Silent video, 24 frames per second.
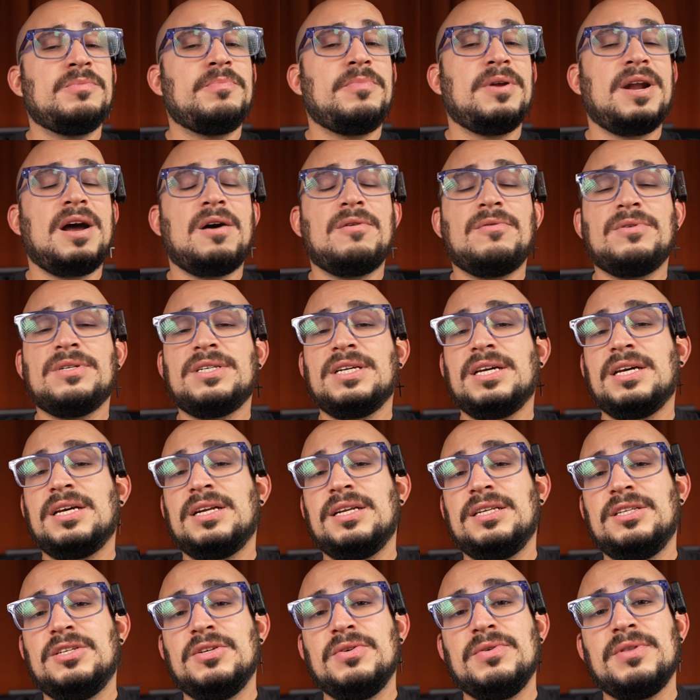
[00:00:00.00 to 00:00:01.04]
but I wasn't
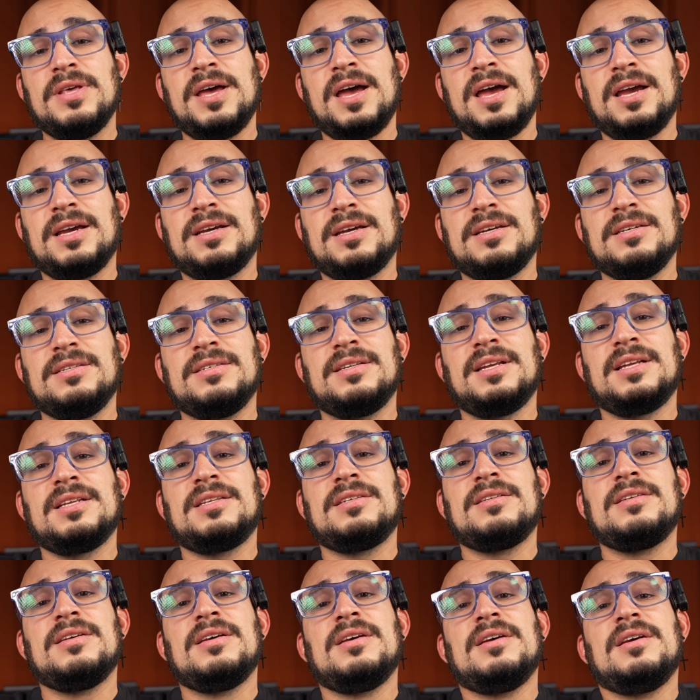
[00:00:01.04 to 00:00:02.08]
gonna do that because
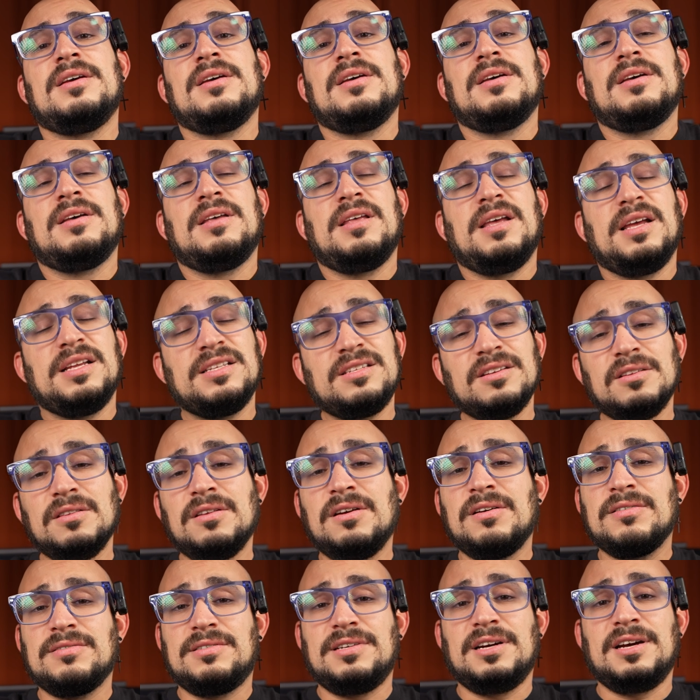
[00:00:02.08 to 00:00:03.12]
that's a
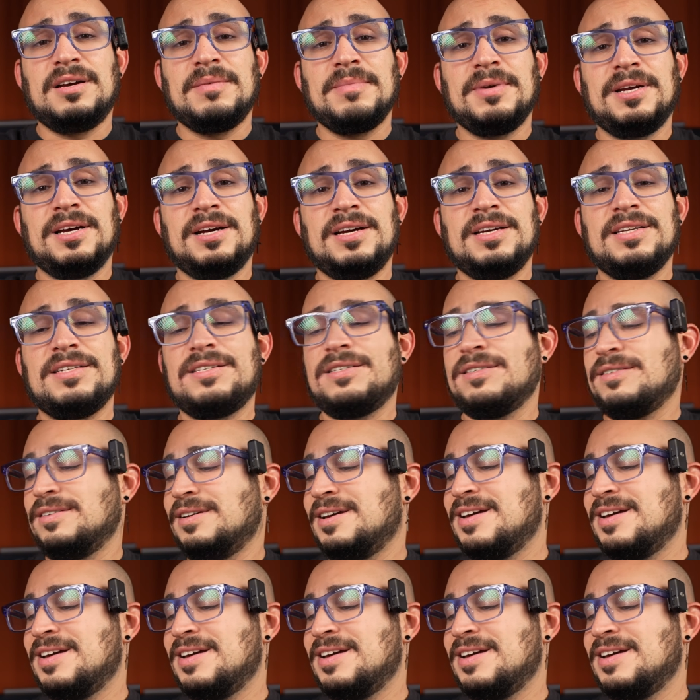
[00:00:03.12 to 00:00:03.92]
long time, guys.